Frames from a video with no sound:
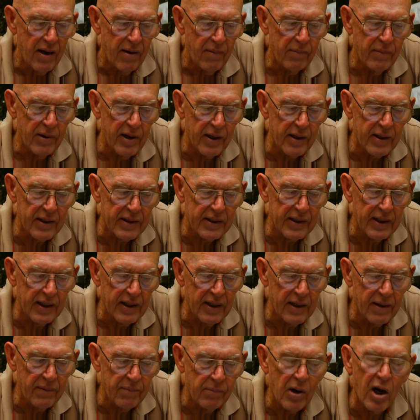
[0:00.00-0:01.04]
But
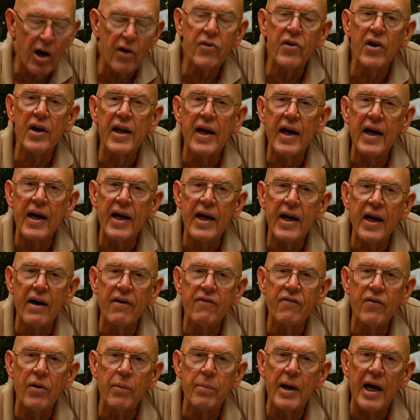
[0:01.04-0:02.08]
Martha and I
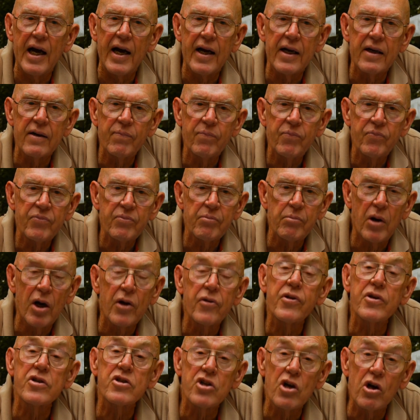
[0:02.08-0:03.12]
have about,
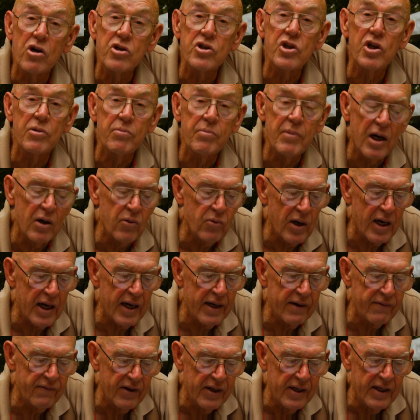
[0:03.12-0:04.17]
Martha Sargent, my
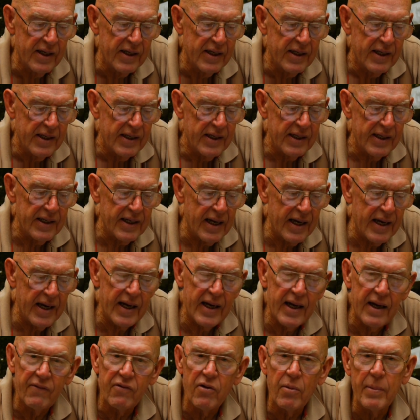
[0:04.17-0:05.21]
wife, and I
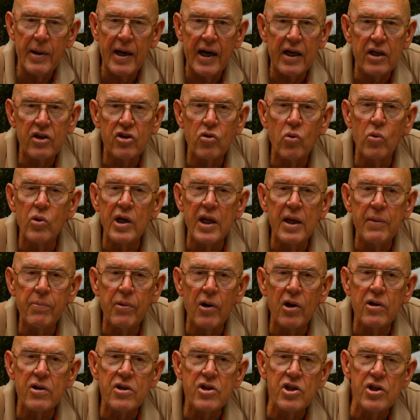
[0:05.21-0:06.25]
have about 20
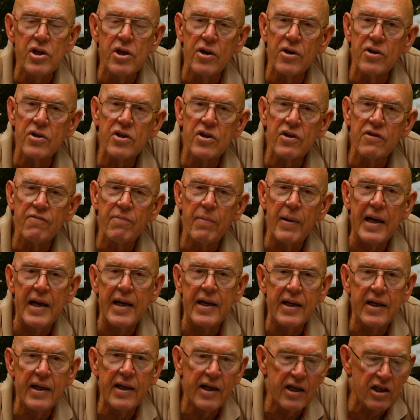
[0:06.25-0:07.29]
plus years of
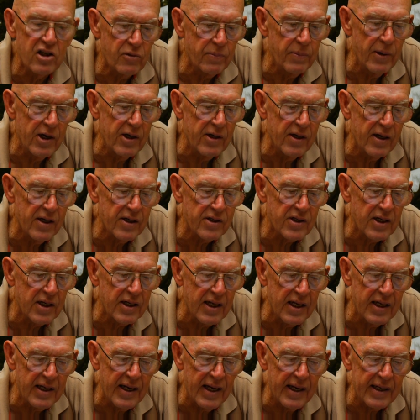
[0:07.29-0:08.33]
banding experience,
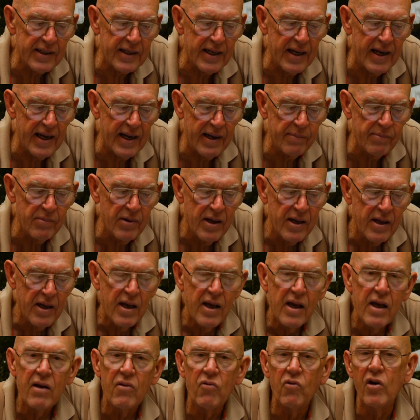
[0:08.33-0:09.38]
and in that time
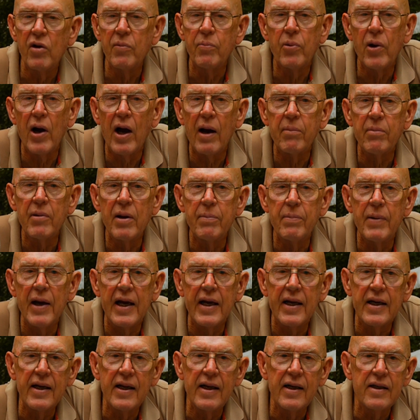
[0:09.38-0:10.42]
we probably
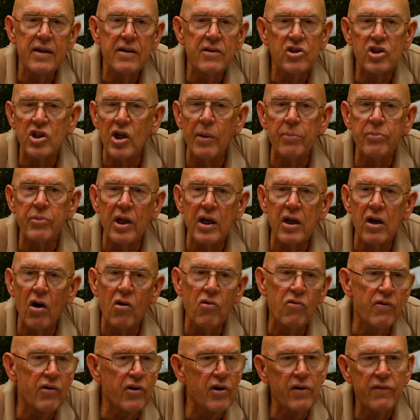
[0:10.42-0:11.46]
banded something
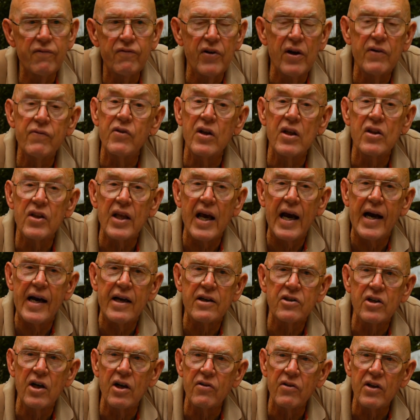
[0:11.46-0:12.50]
over
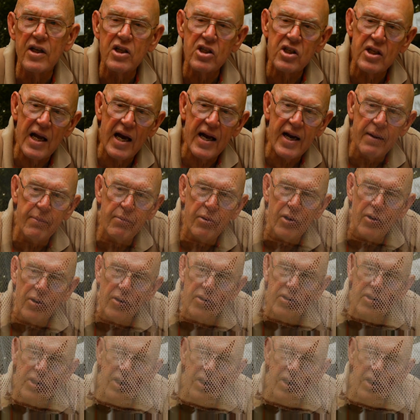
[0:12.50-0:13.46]
50,000 of these tiny birds,